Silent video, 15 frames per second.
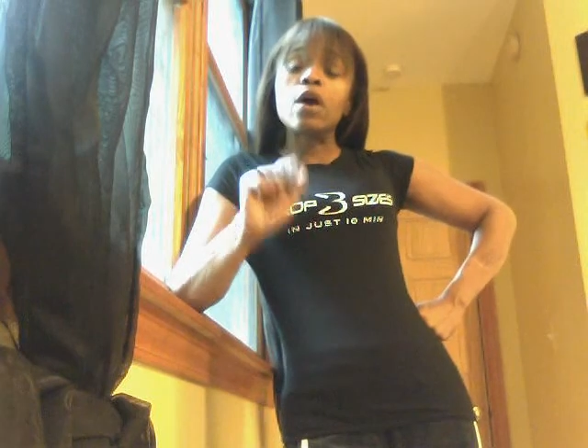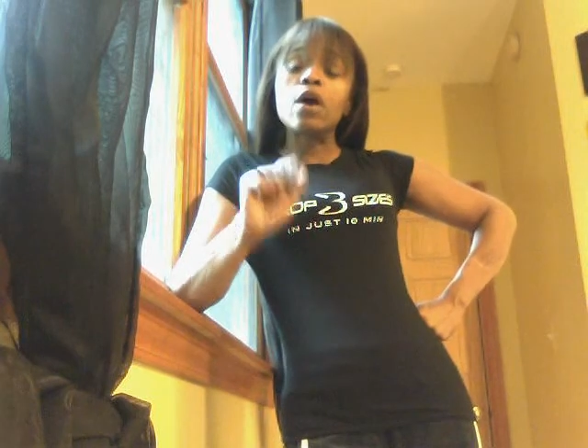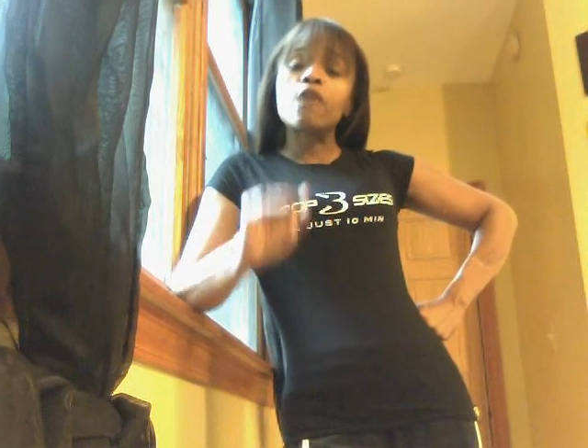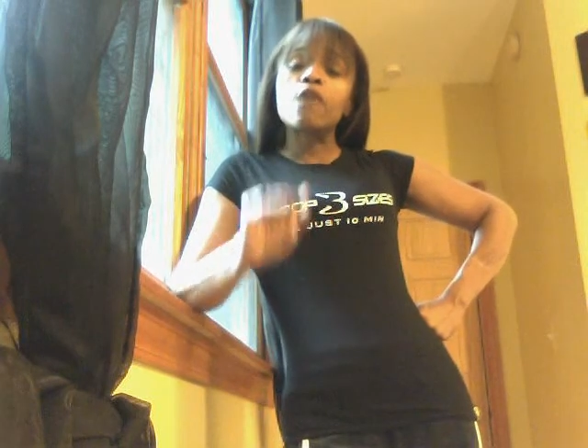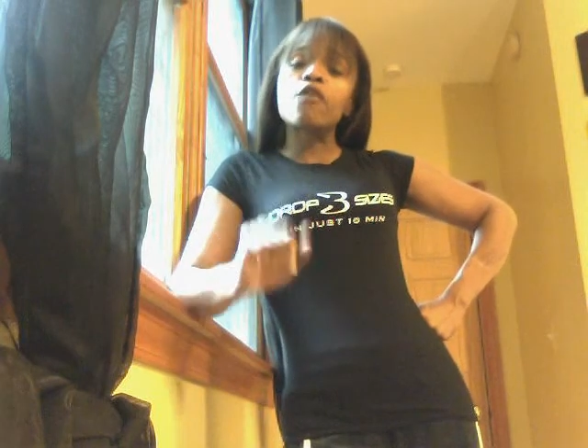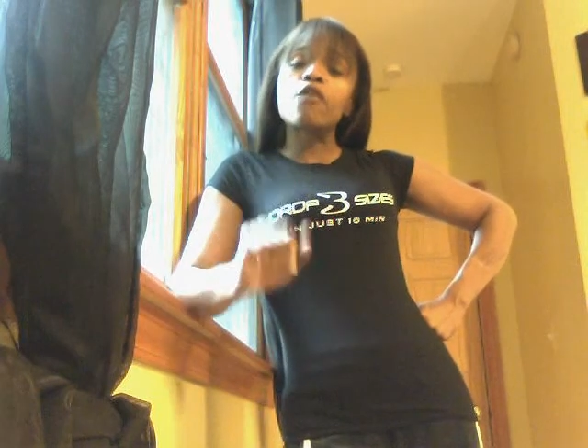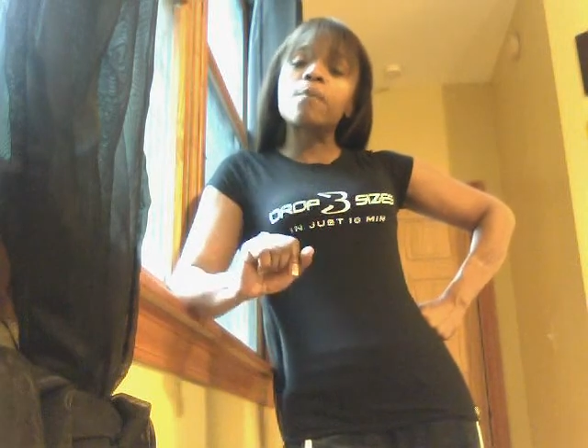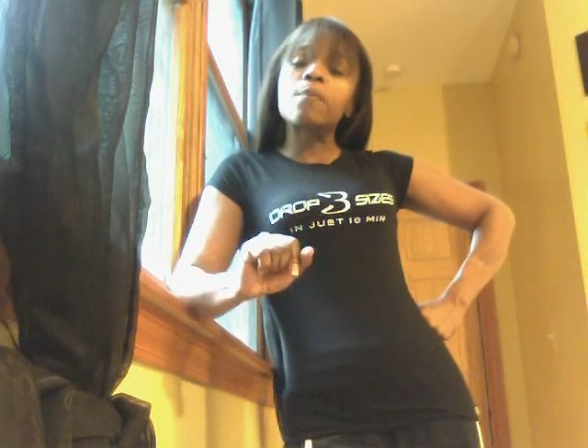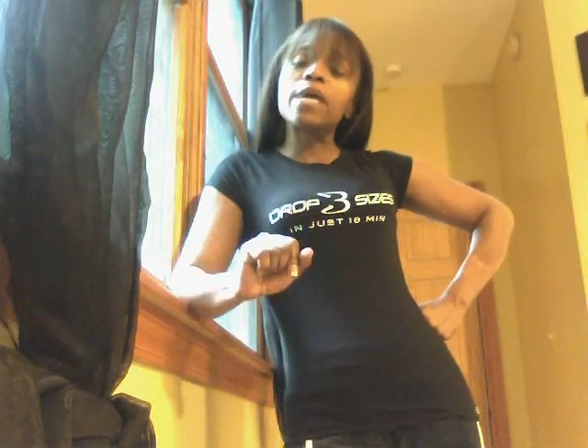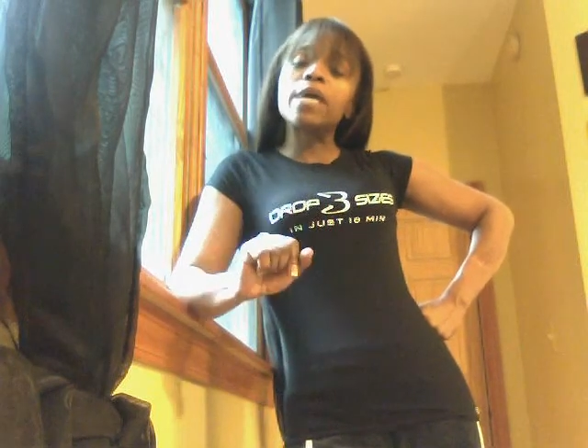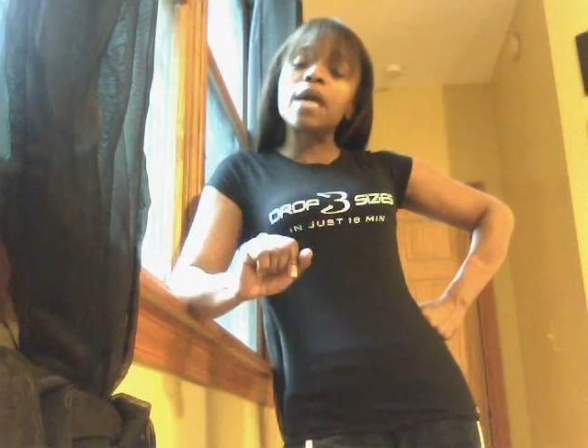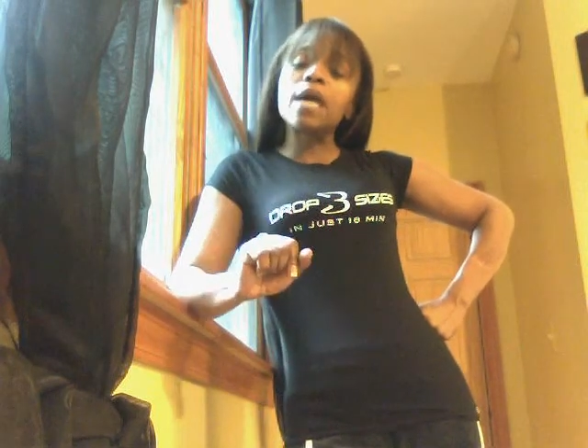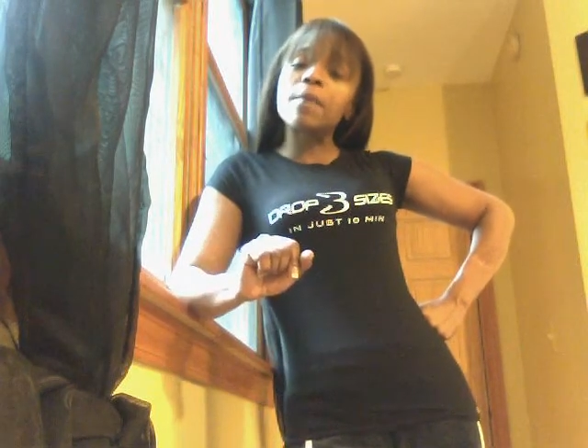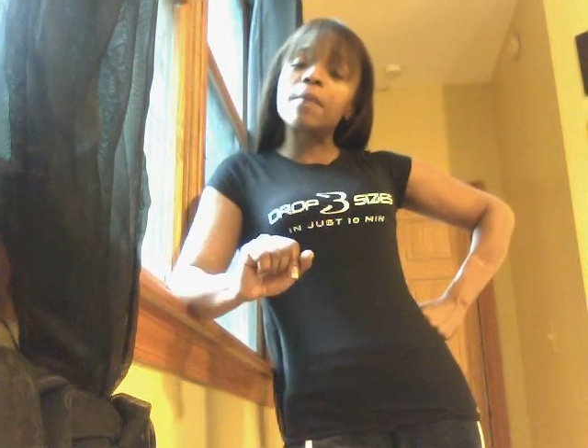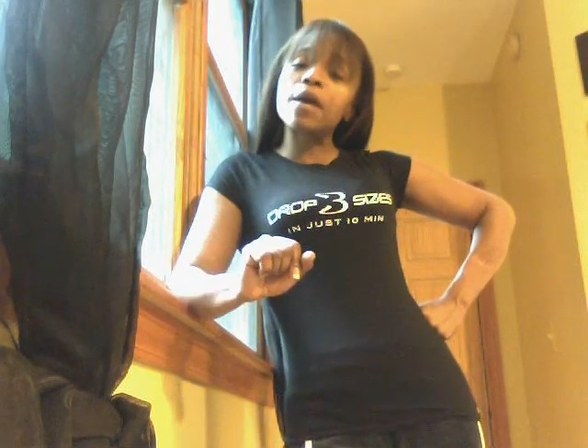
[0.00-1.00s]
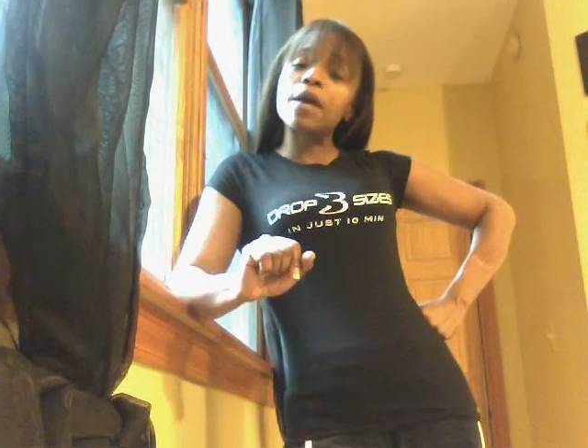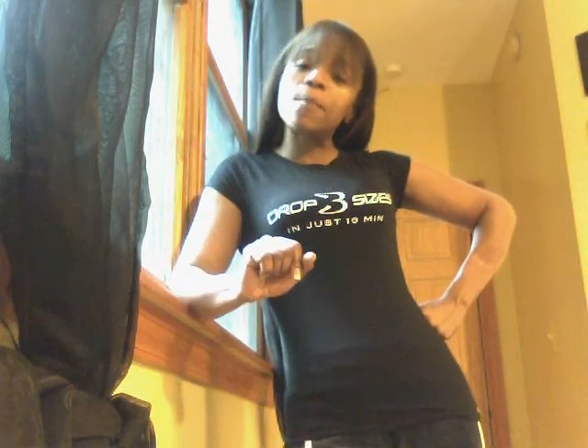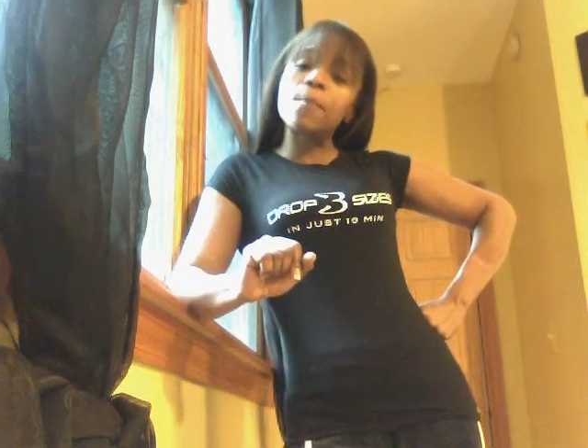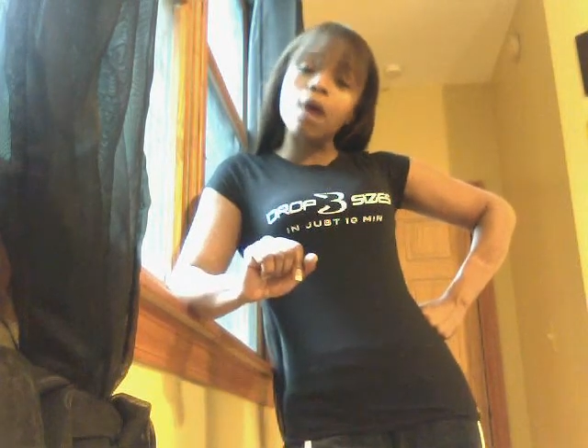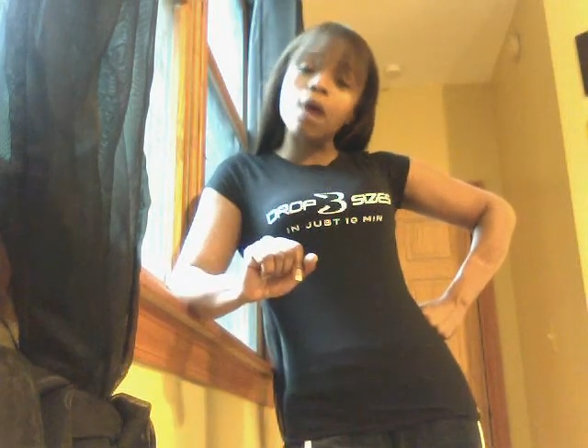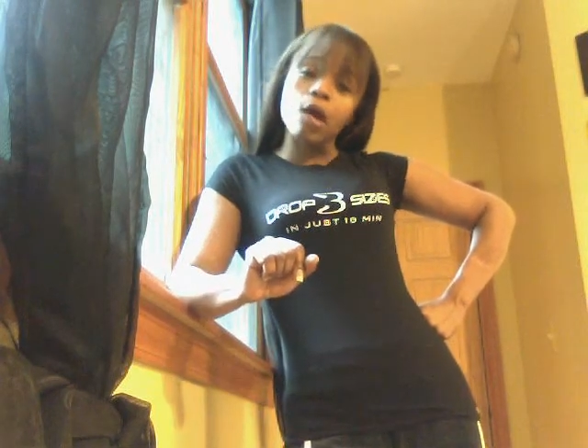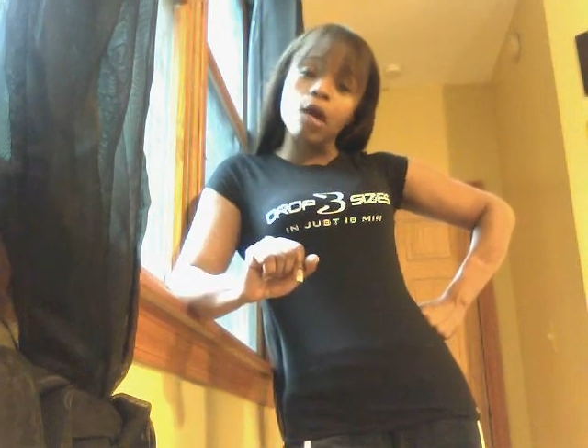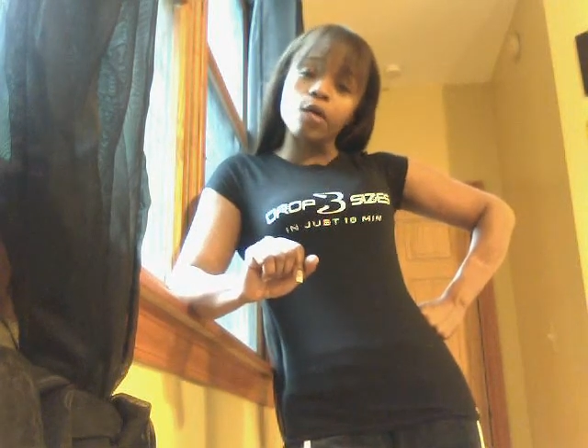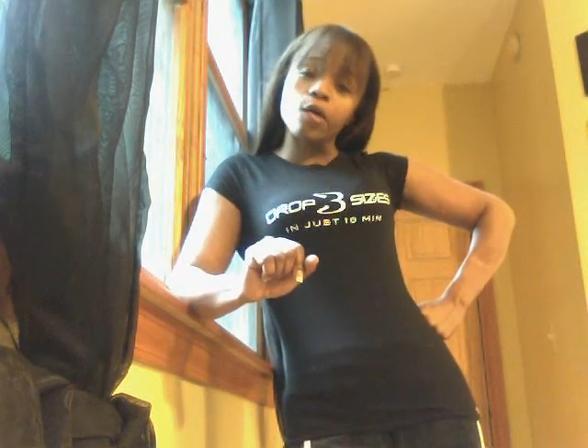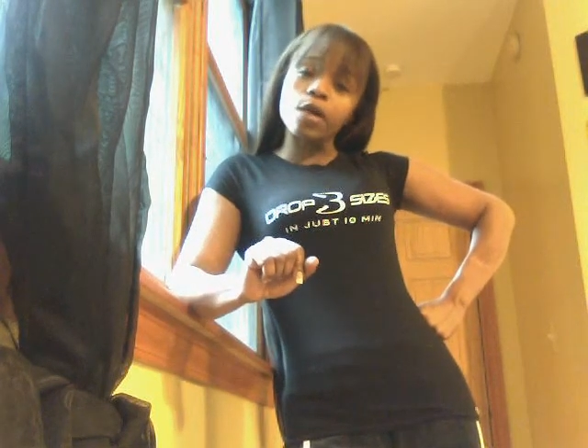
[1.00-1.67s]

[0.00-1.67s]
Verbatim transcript: from becoming a part